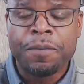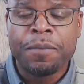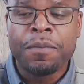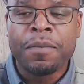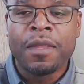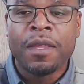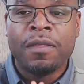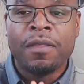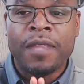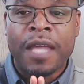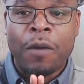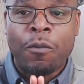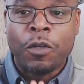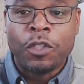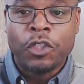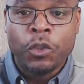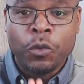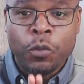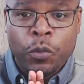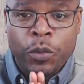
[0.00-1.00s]
Now what you
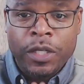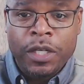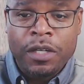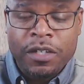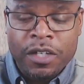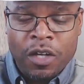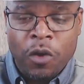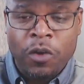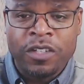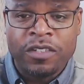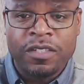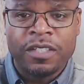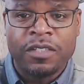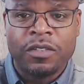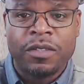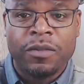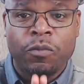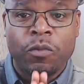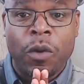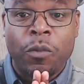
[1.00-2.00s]
will notice is that
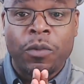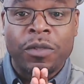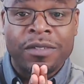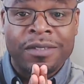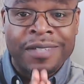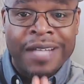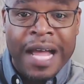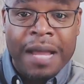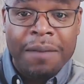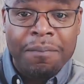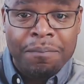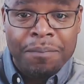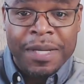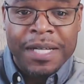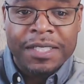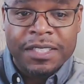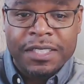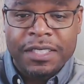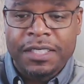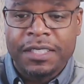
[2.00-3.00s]
what was not
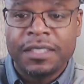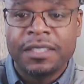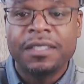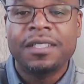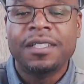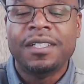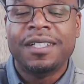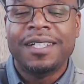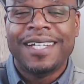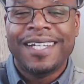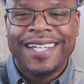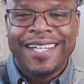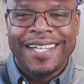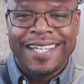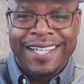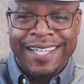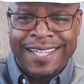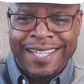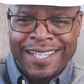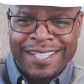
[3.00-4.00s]
mentioned
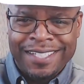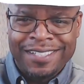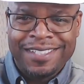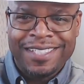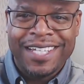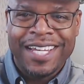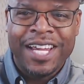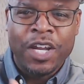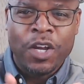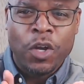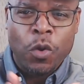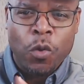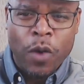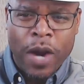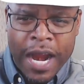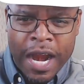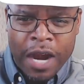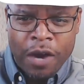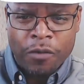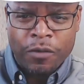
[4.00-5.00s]
is
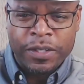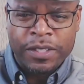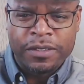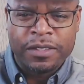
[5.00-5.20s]
inquiries.